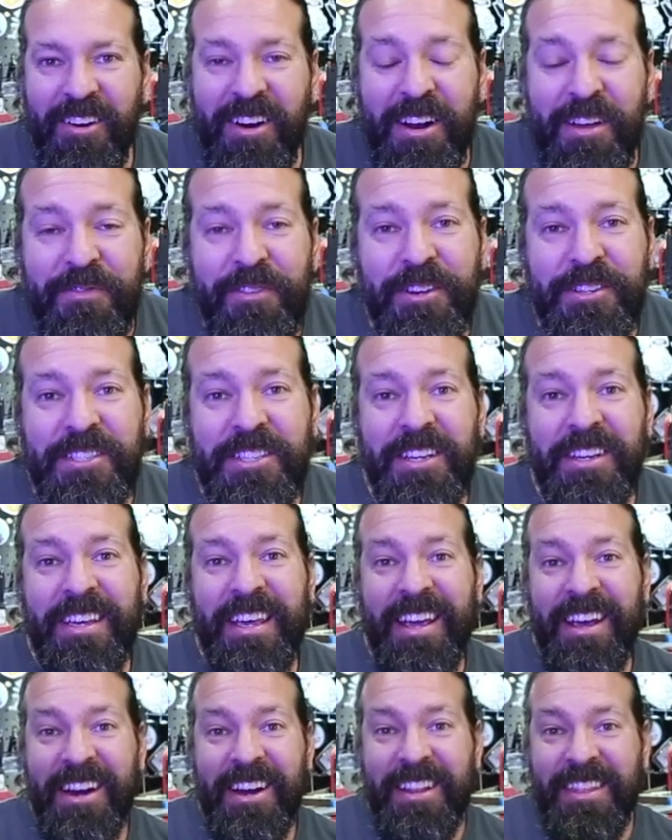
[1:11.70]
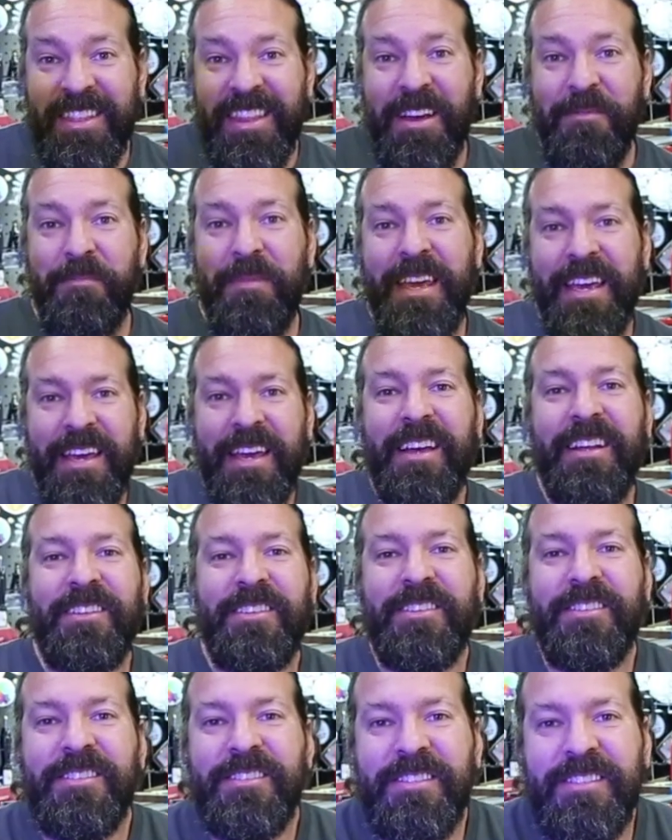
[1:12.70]
All right, if you're still here, let me
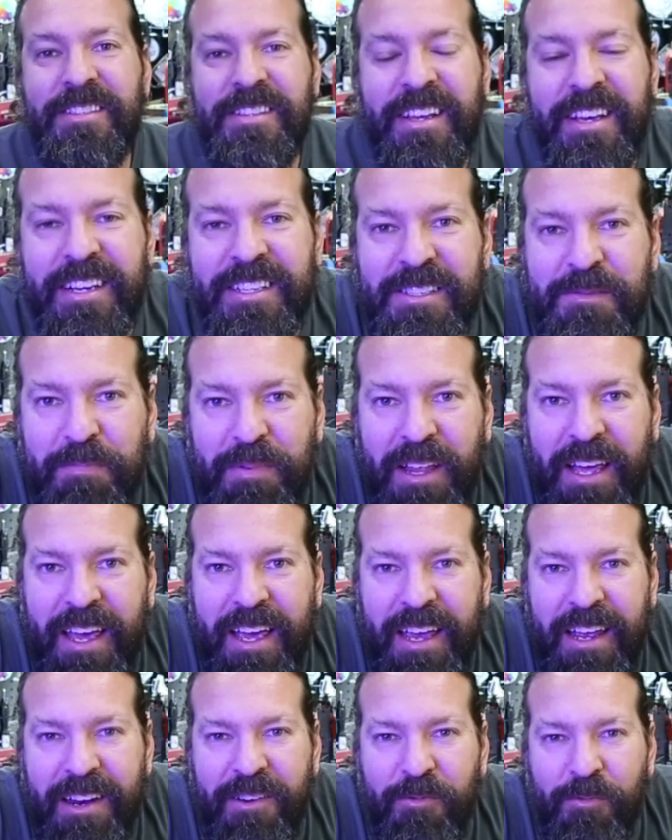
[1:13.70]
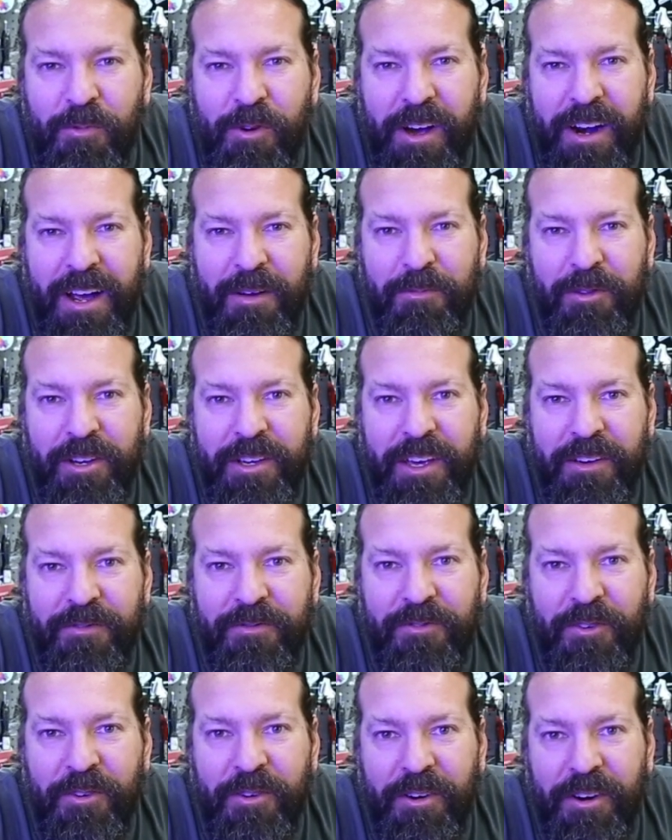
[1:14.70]
explain what I'm looking
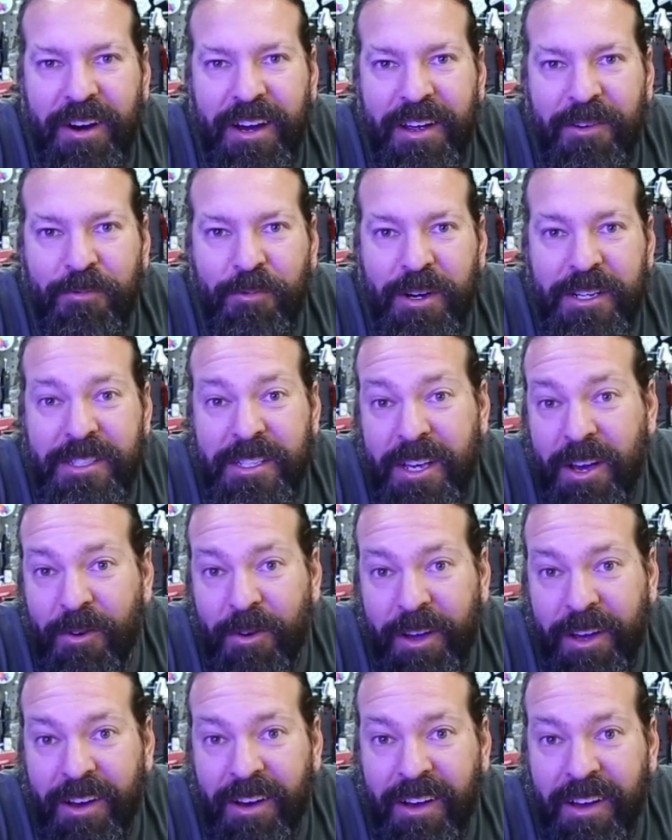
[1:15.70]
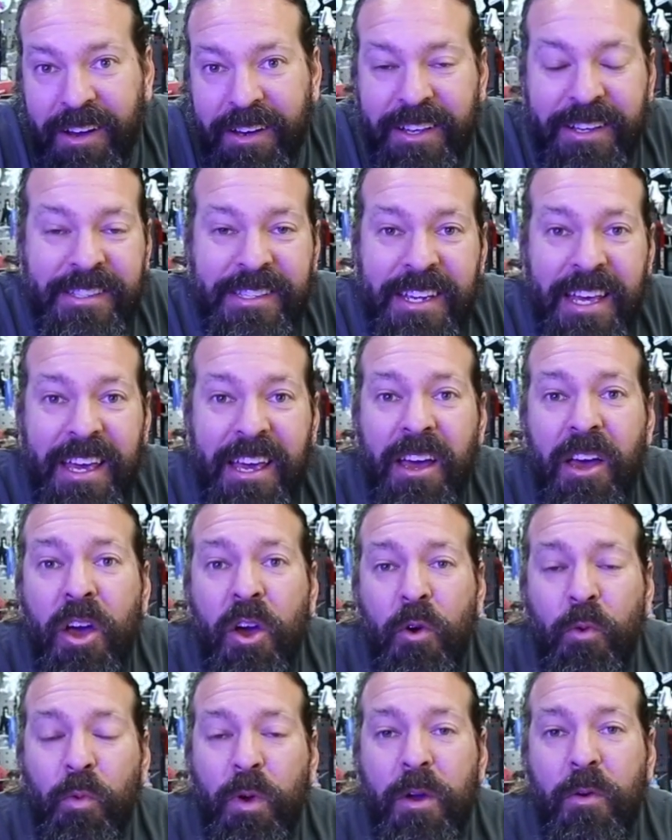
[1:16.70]
for and what's going on. You see,
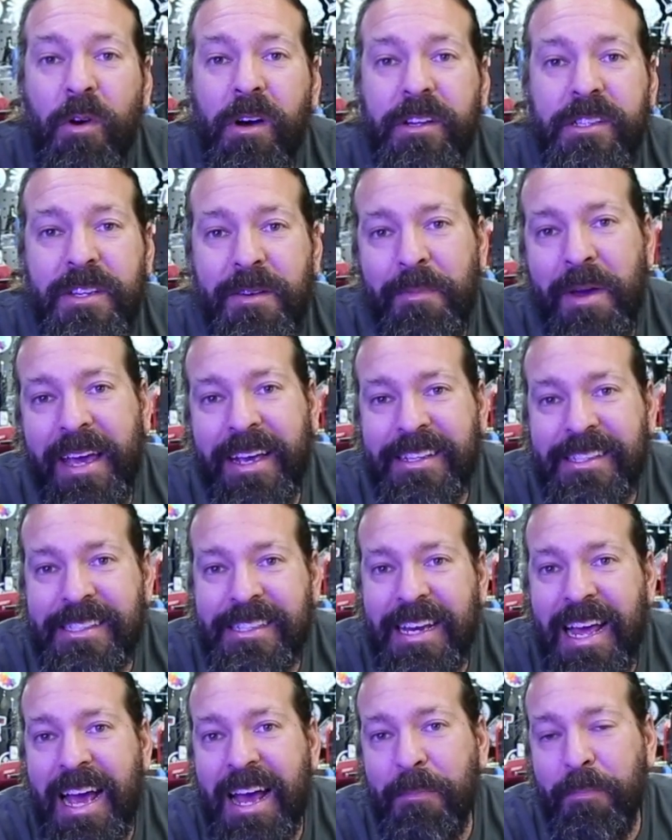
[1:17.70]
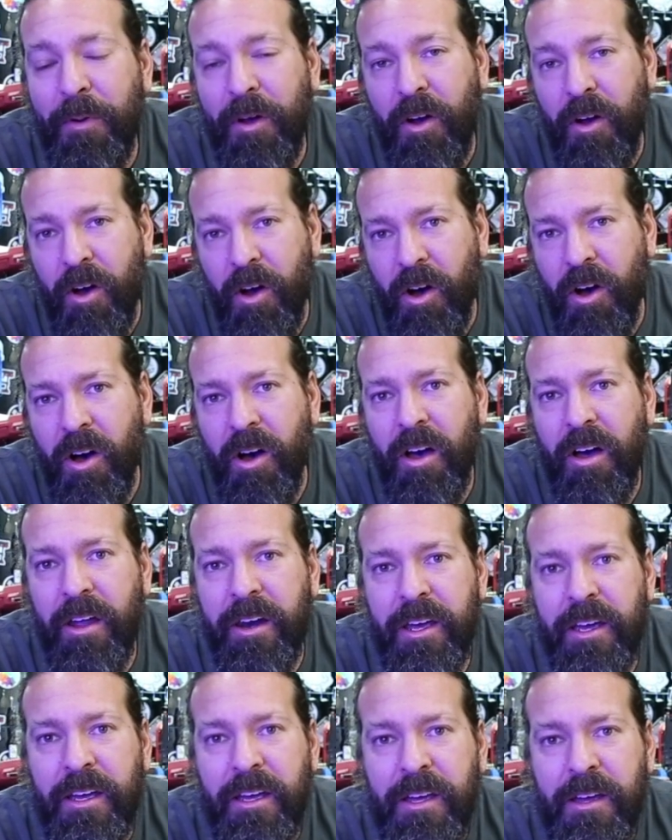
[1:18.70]
we want to make
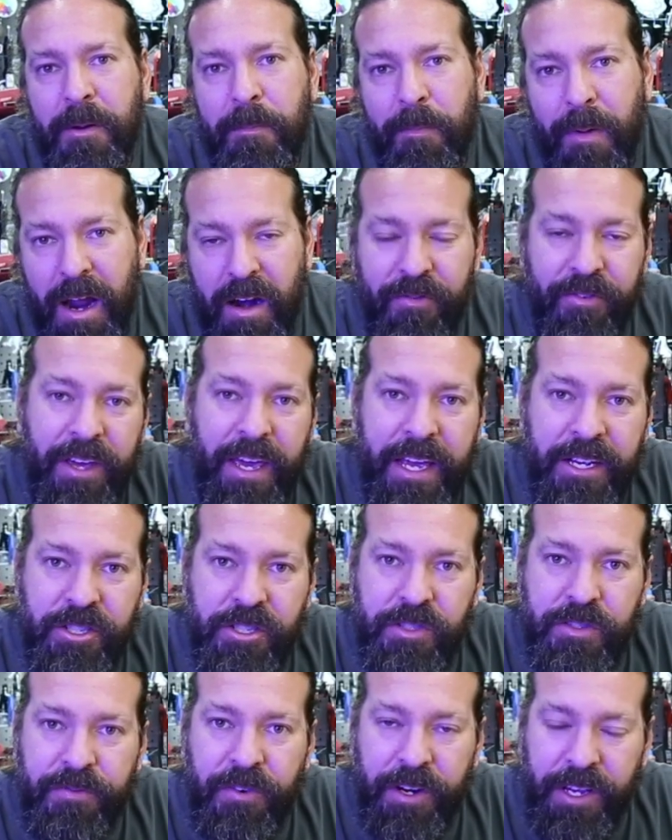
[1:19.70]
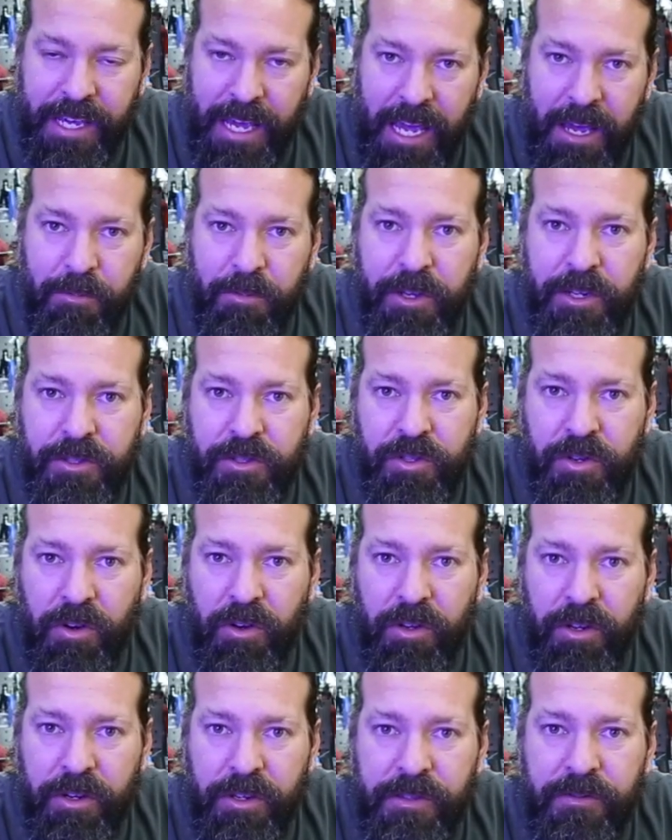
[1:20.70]
snap-on modifications for game
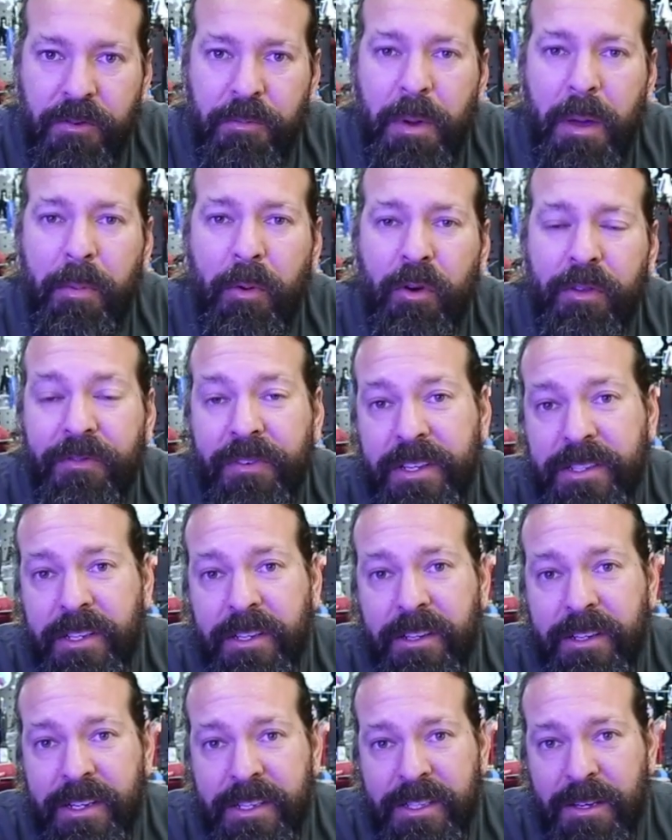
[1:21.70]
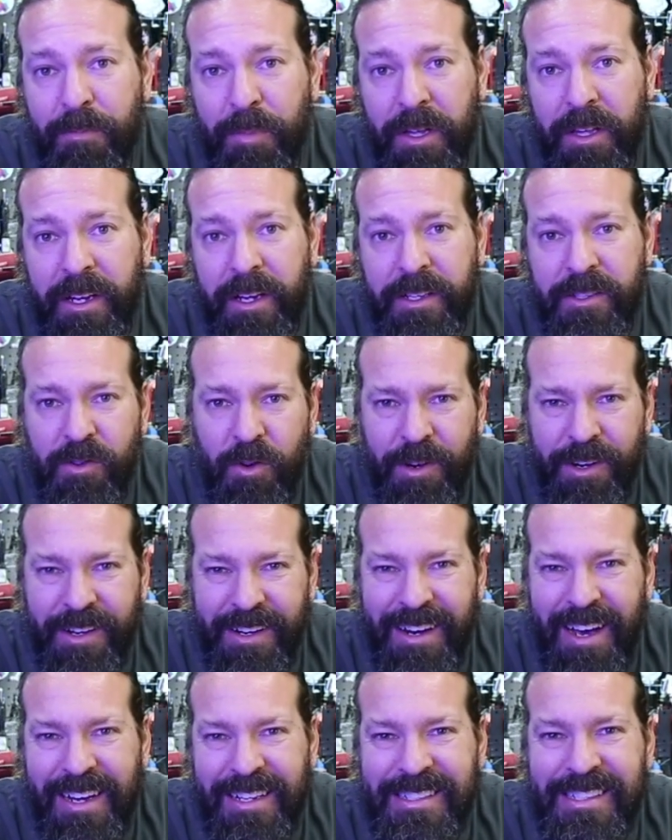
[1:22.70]
controllers for people with physical disabilities or
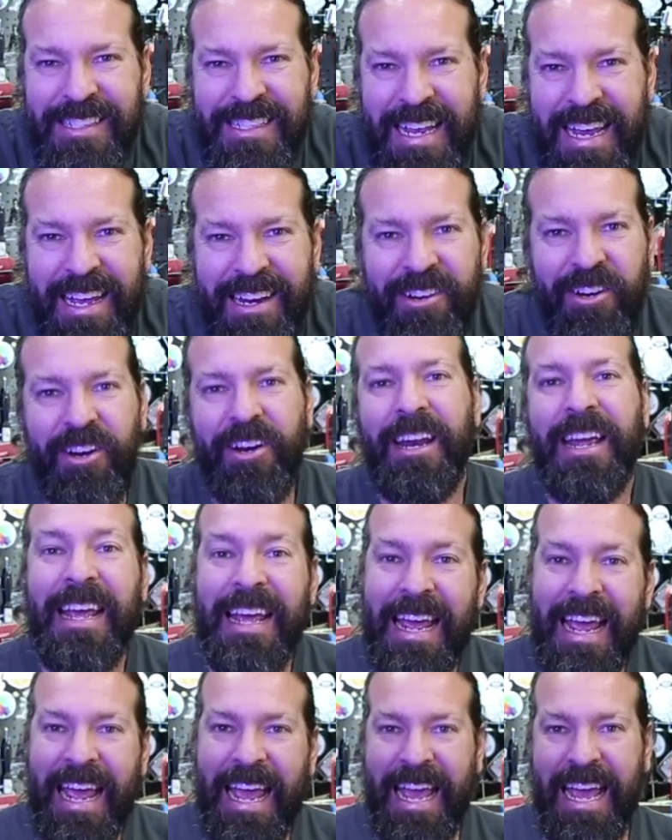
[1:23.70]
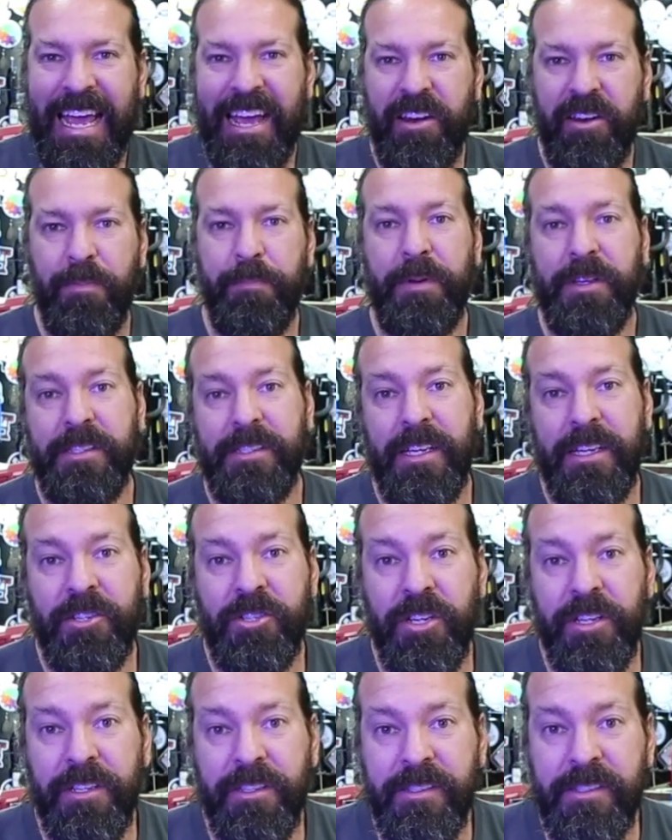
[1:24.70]
non-standard hand
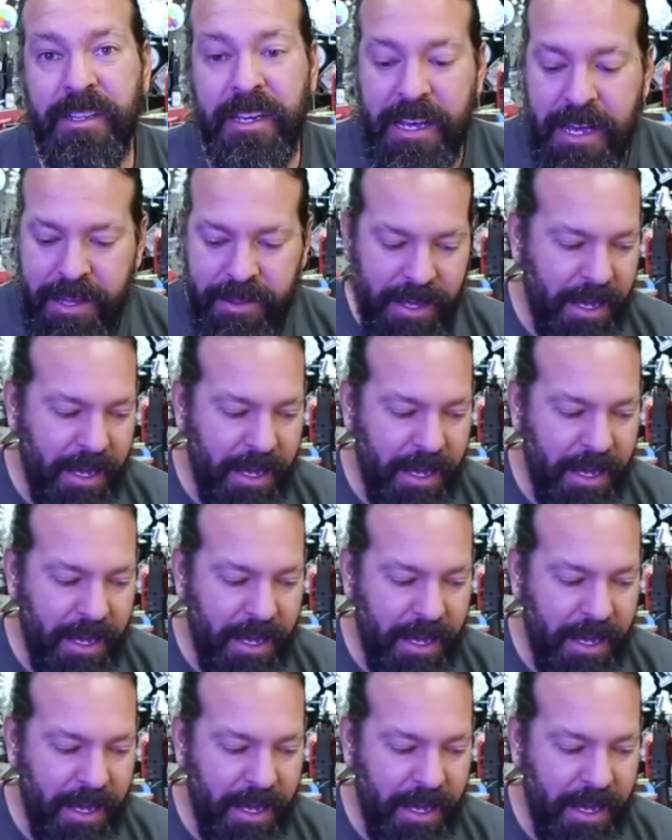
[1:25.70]
positions.